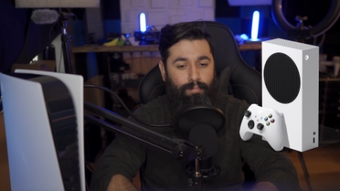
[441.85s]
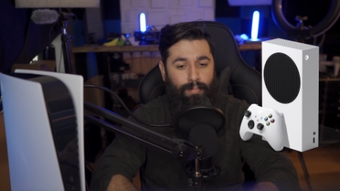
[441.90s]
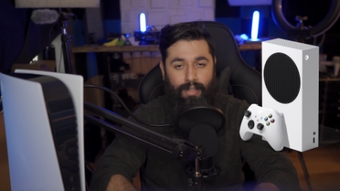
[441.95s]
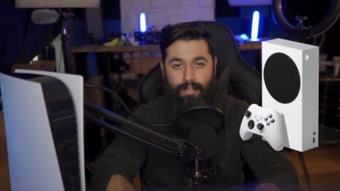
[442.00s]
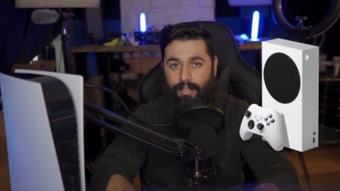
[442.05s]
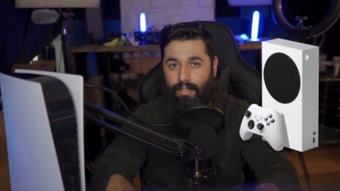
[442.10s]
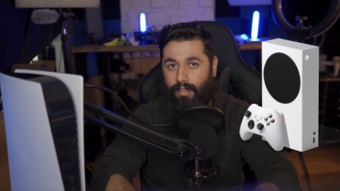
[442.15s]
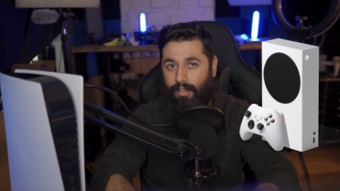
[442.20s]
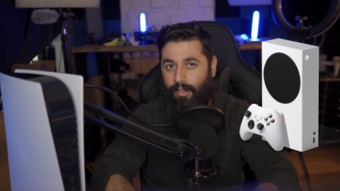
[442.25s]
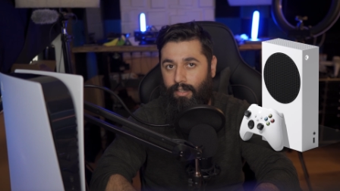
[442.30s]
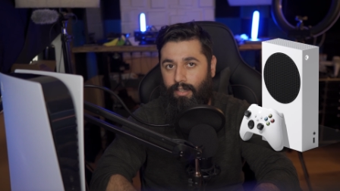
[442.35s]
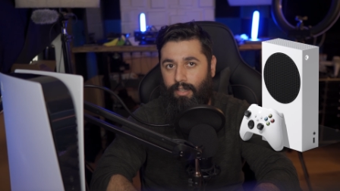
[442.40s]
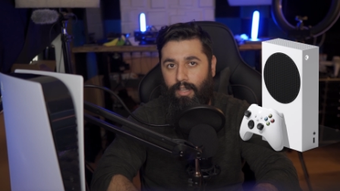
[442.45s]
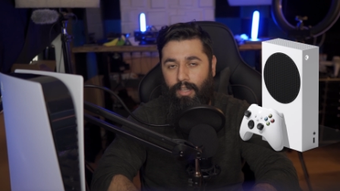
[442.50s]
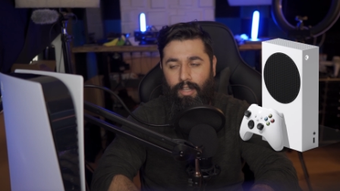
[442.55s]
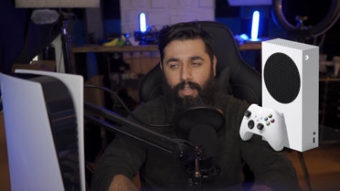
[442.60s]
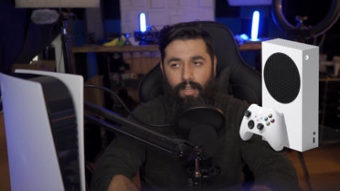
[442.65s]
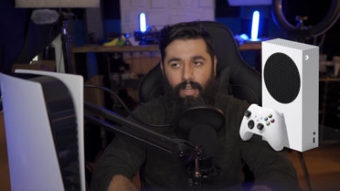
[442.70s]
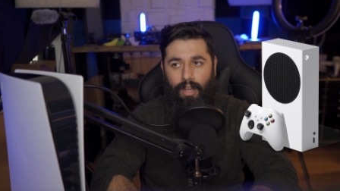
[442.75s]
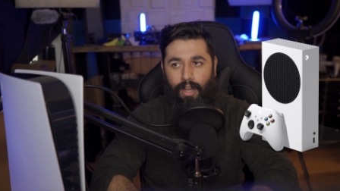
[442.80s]
Basically,
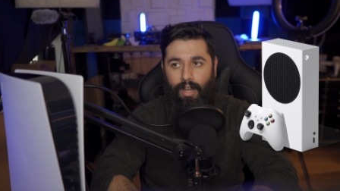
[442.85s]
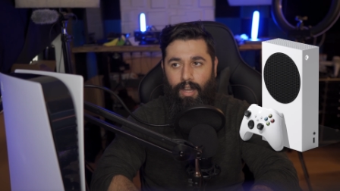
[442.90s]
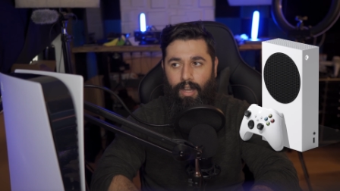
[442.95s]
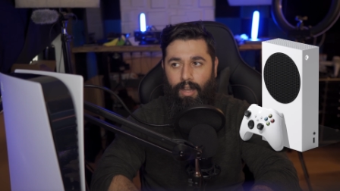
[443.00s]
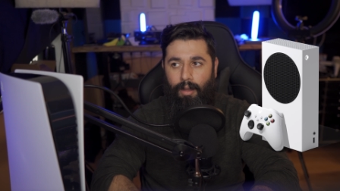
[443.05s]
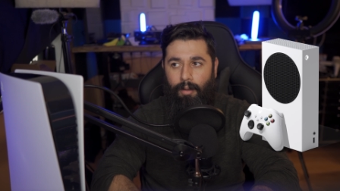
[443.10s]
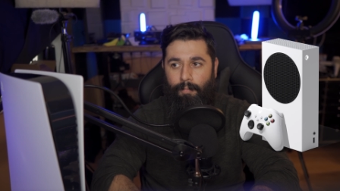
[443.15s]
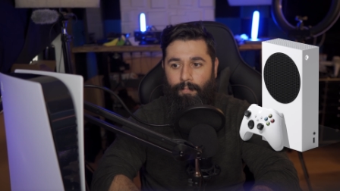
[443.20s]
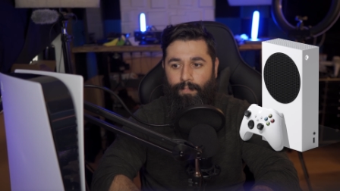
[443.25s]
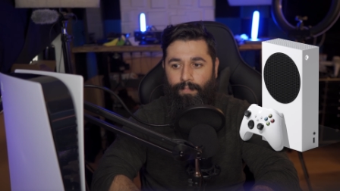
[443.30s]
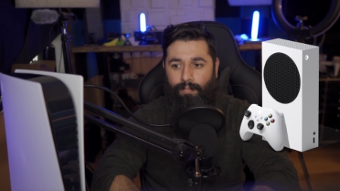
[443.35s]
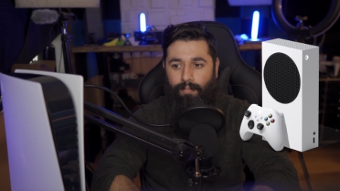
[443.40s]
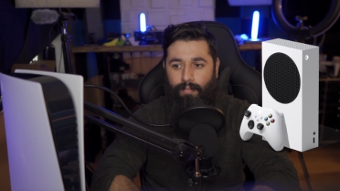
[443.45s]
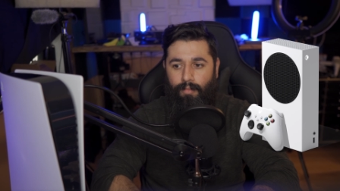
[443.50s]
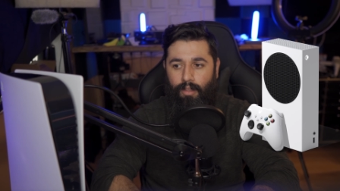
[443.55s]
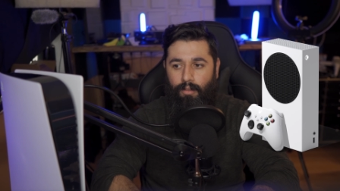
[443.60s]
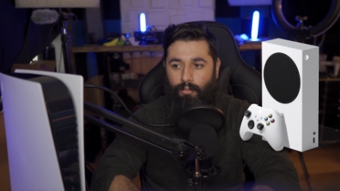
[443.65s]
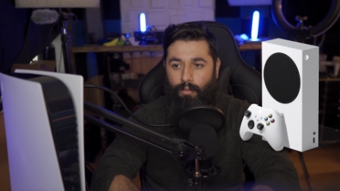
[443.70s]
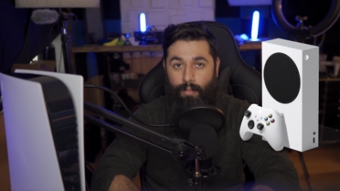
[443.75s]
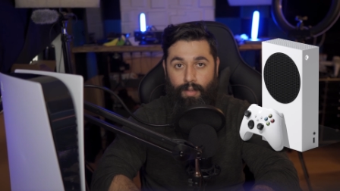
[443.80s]

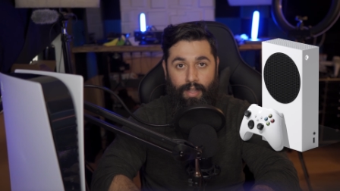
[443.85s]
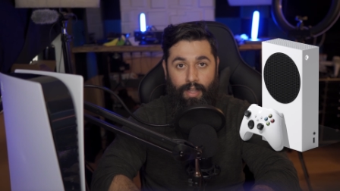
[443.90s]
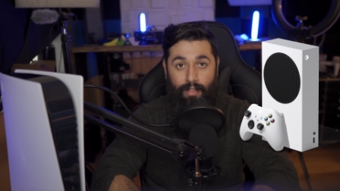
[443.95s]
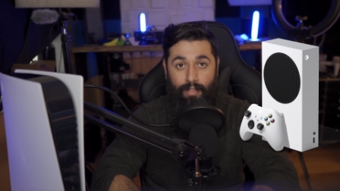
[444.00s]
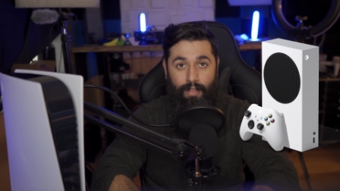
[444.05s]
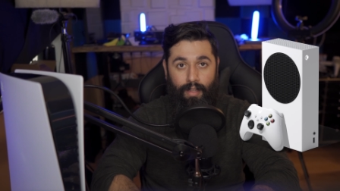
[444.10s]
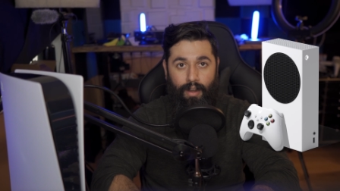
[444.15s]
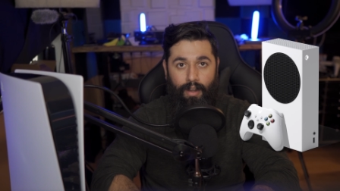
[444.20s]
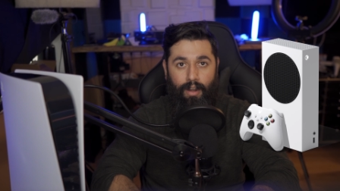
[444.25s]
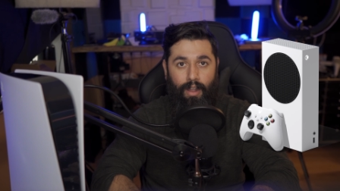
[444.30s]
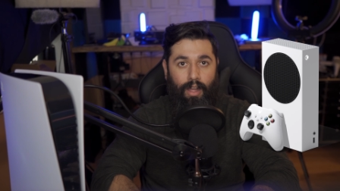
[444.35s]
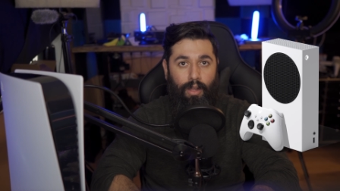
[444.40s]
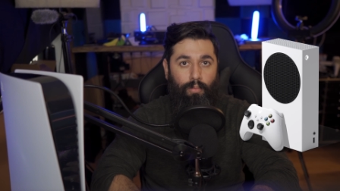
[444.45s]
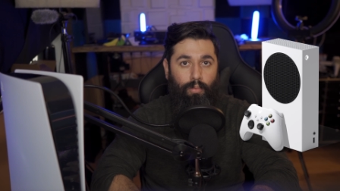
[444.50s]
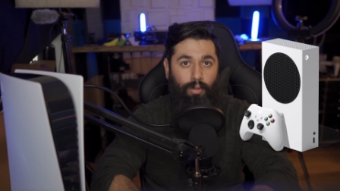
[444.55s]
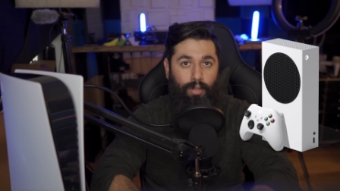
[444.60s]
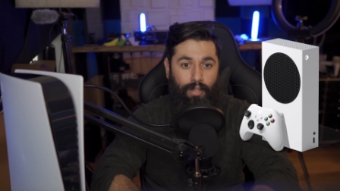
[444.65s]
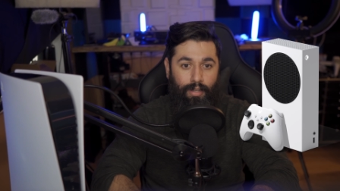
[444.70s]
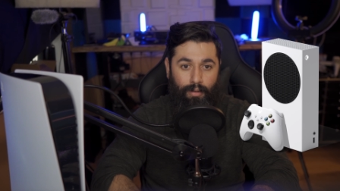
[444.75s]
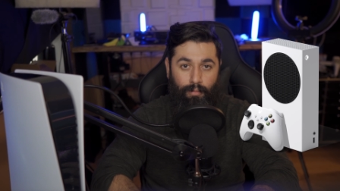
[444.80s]
when we get there,
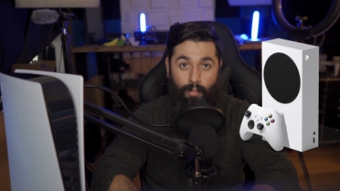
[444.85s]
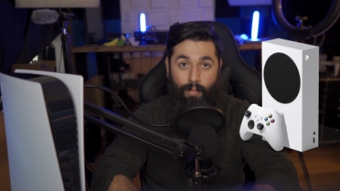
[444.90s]
when